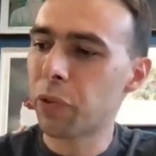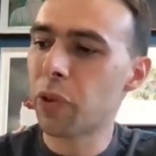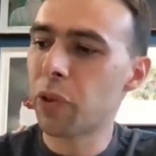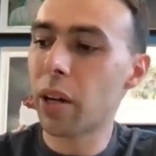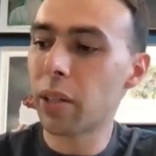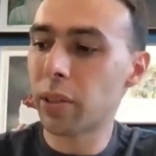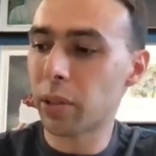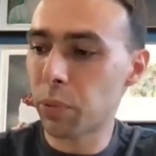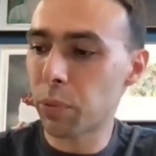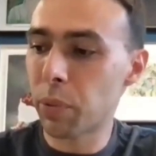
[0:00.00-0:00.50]
For
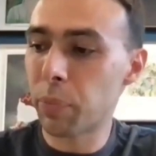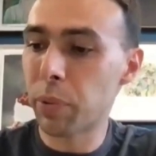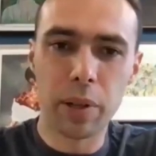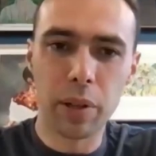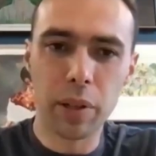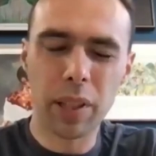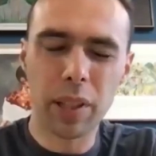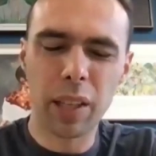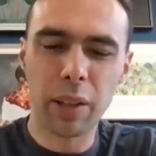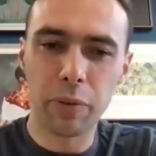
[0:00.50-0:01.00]
us, when we're
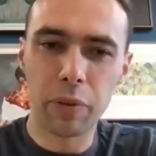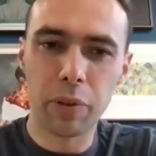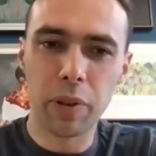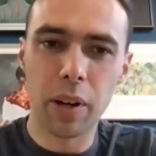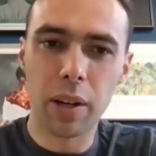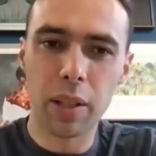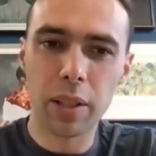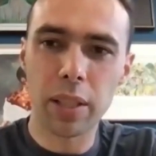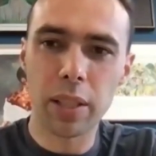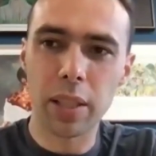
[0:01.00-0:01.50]
looking for
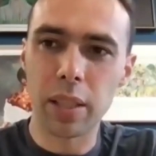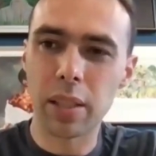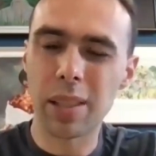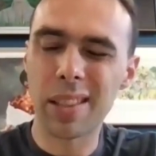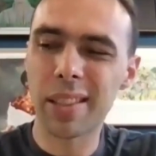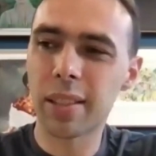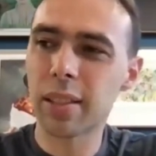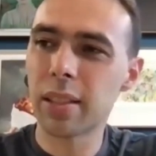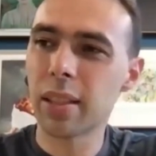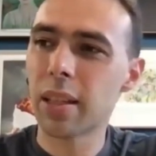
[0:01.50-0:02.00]

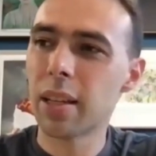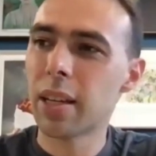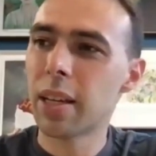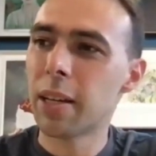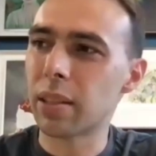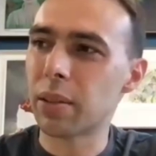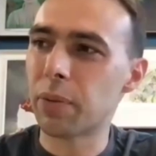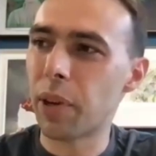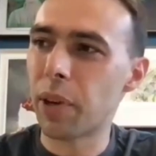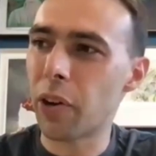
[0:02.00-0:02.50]
artists,
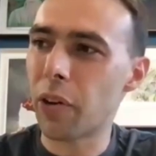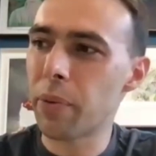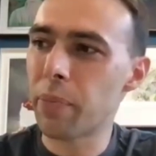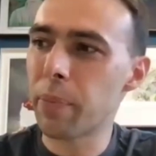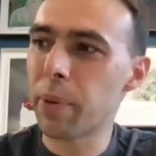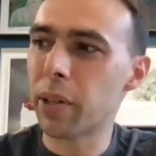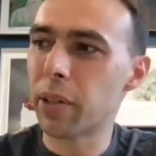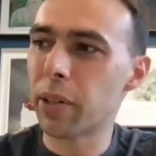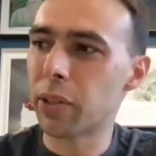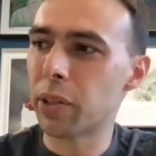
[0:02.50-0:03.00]
it's very
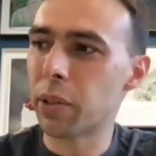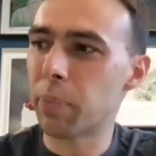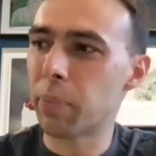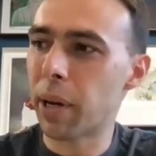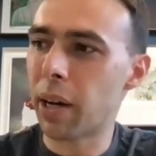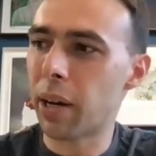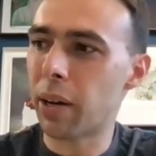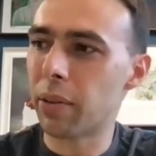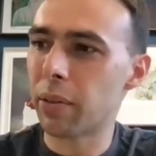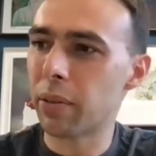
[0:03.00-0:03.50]
much
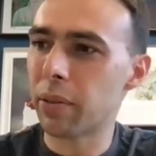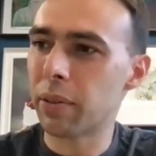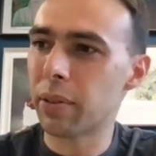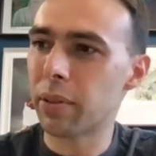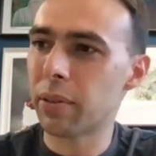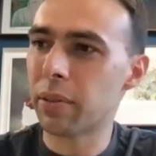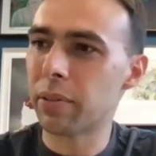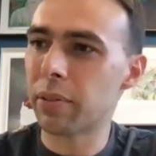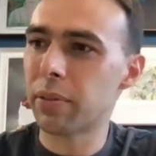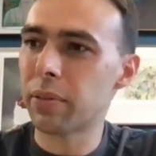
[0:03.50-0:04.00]
about
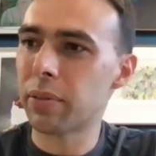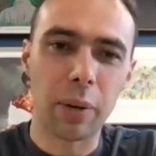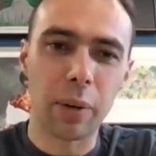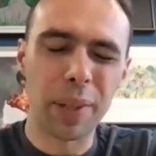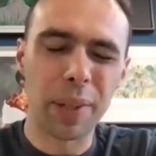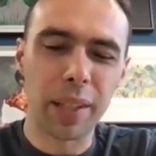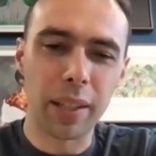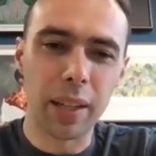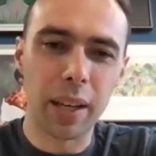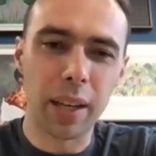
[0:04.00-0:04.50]
how
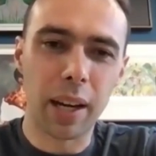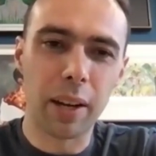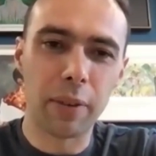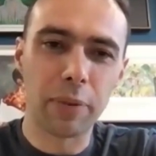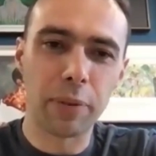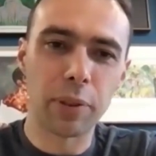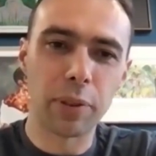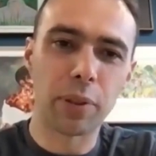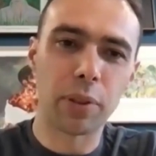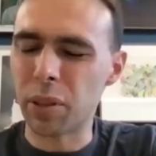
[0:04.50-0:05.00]
we can
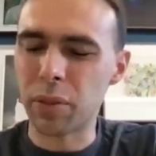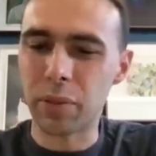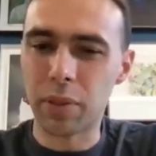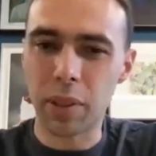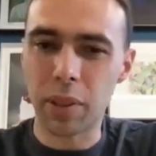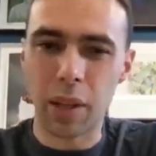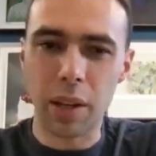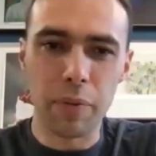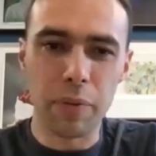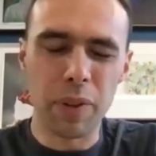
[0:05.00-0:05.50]
have a sort of
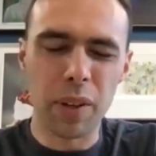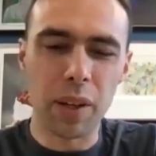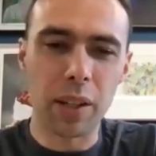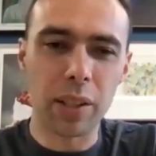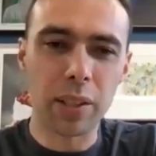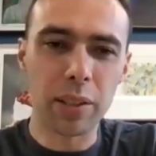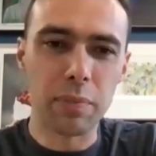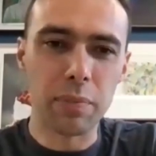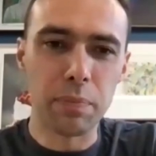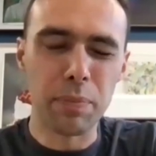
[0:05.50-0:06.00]

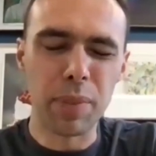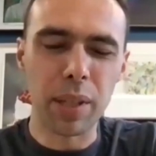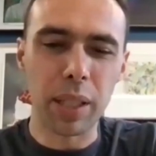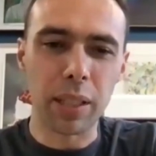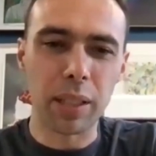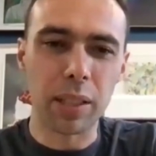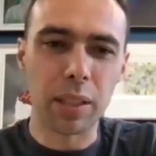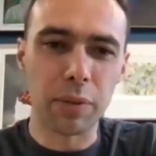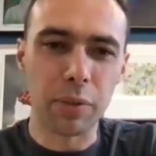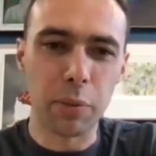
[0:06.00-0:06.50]
diverse
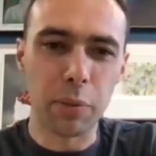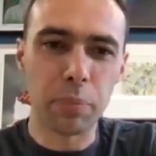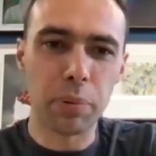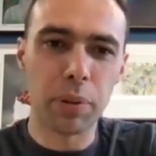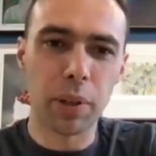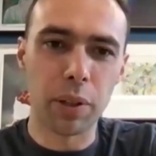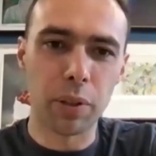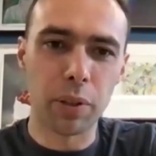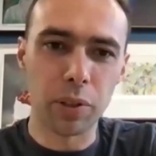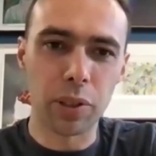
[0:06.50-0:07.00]
mix of
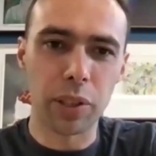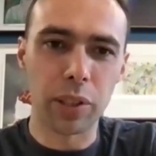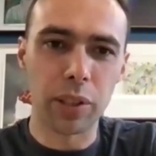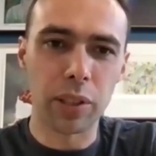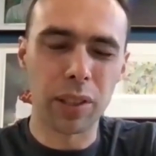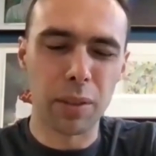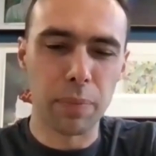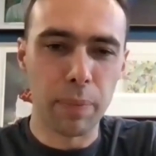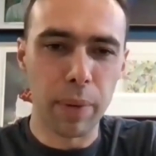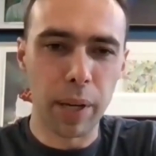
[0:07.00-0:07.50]

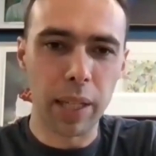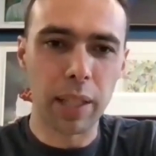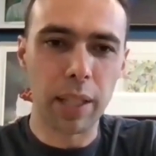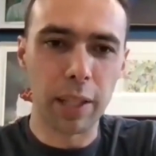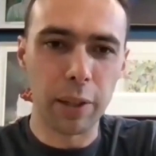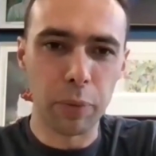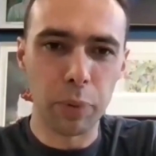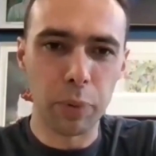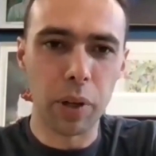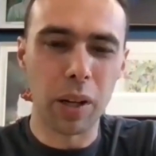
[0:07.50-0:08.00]
approaches to
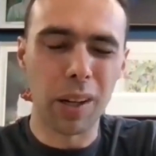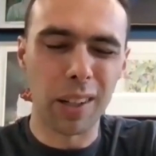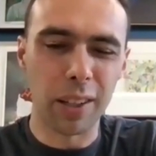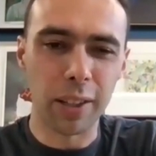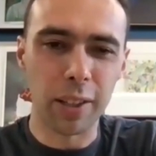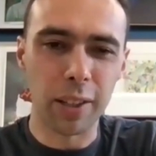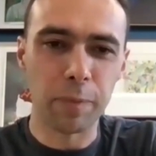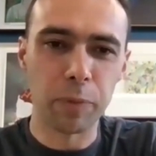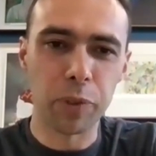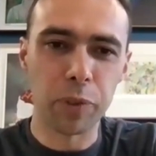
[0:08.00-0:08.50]
making
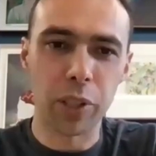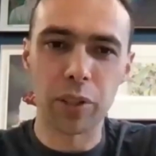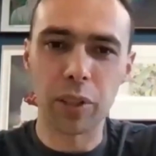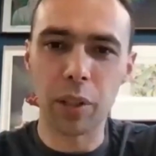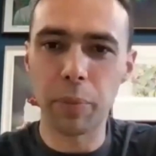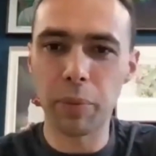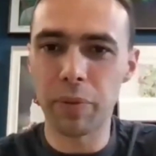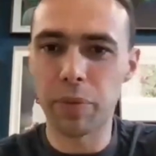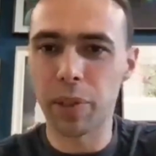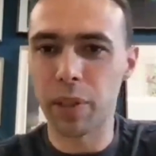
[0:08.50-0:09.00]
work. So
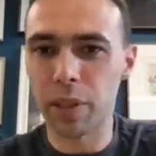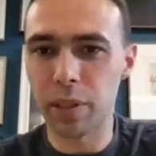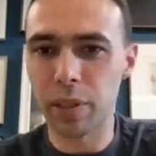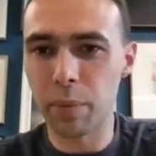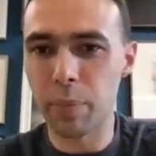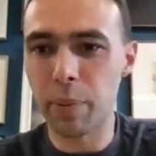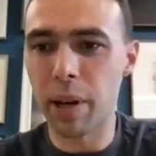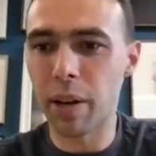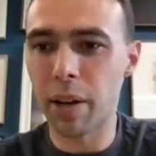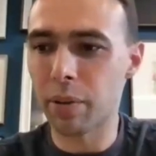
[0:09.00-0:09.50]
some of it
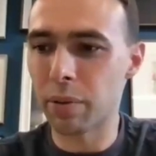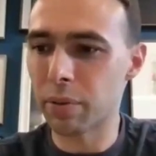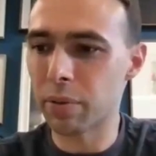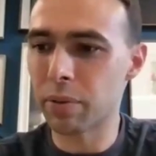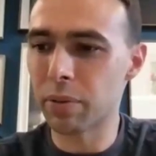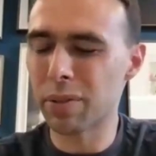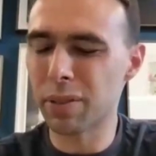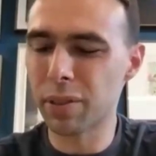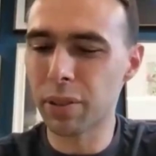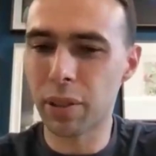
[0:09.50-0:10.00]
is
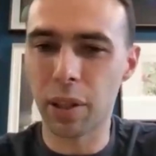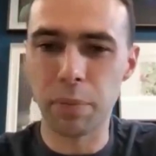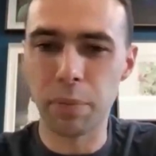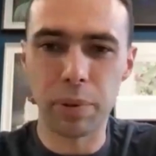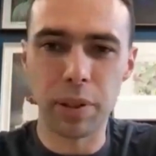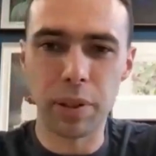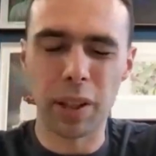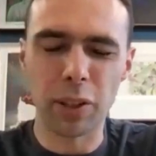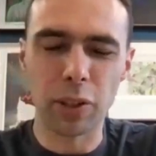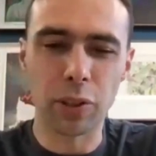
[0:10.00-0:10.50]
about
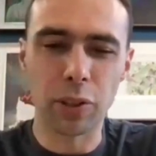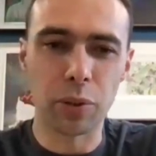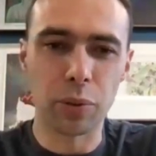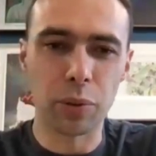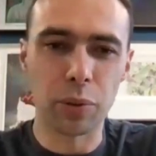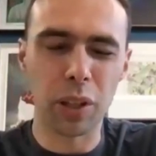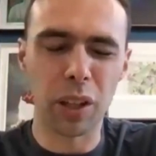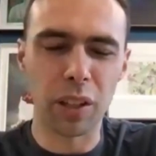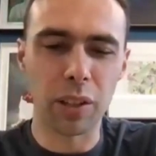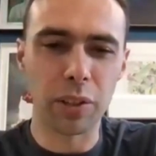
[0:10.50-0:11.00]
co-production
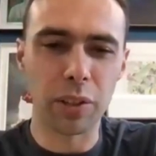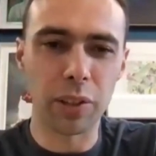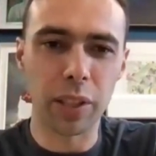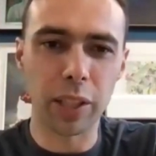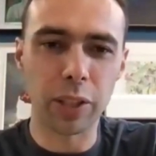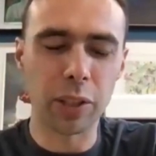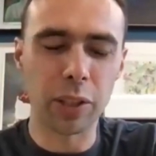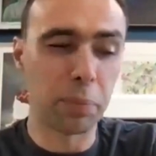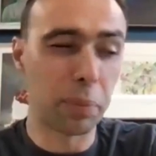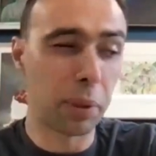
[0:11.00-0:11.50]
or
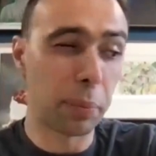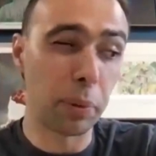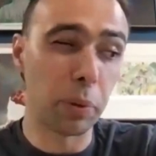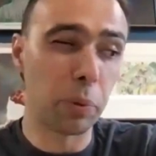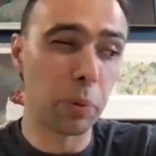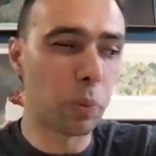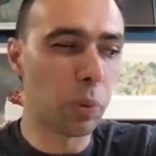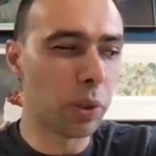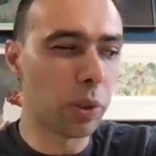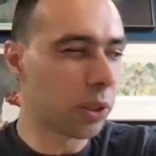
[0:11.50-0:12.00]
co-creation,
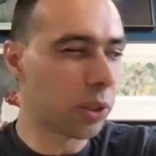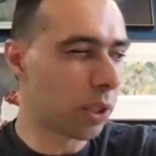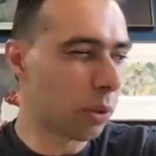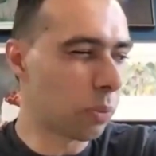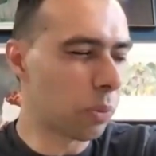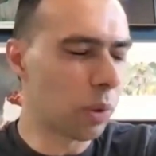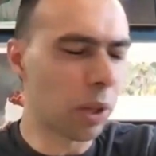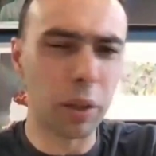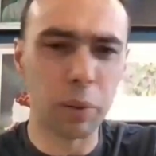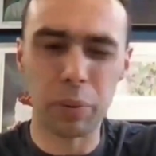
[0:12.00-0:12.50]
people who want
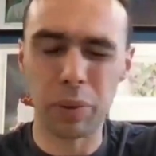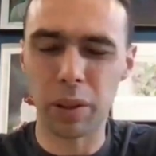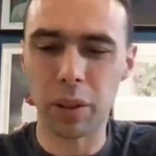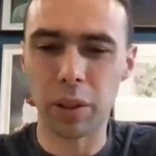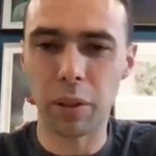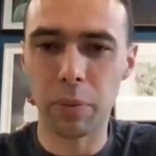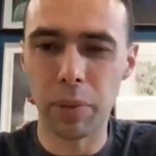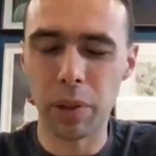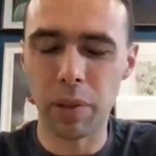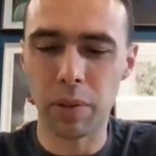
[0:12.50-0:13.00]
to work with the
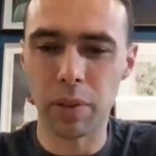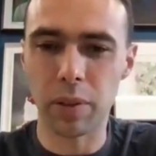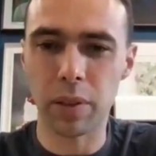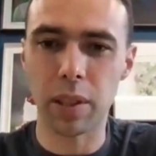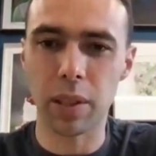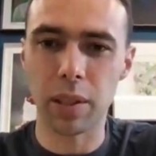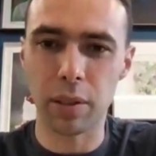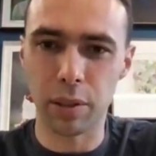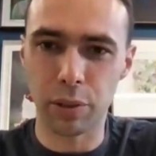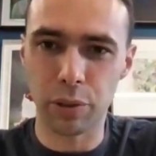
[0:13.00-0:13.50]

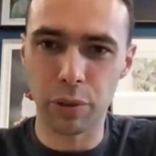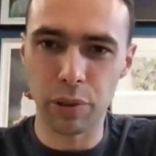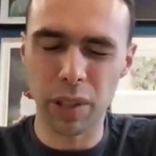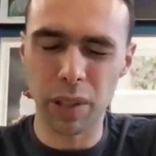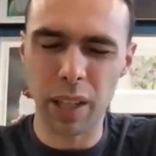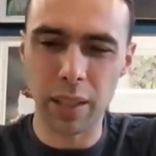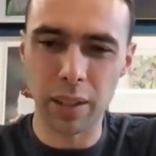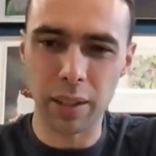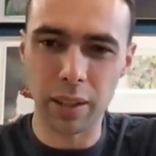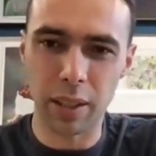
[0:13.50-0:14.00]
community to
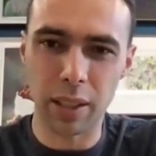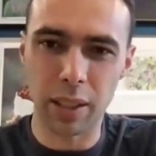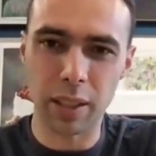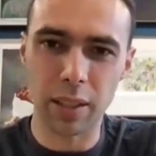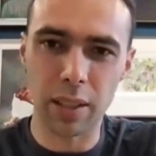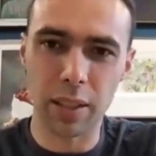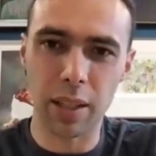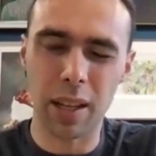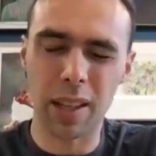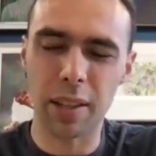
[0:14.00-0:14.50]
create
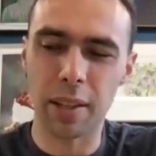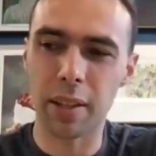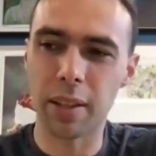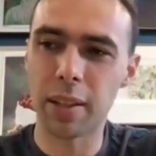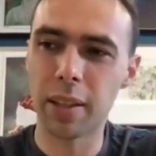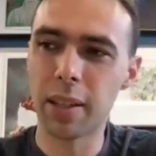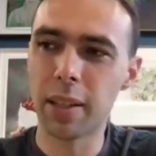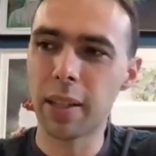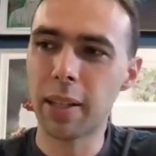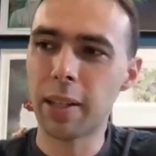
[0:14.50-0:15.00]
something together.
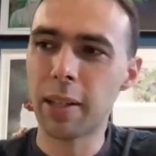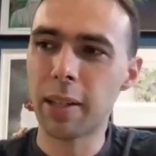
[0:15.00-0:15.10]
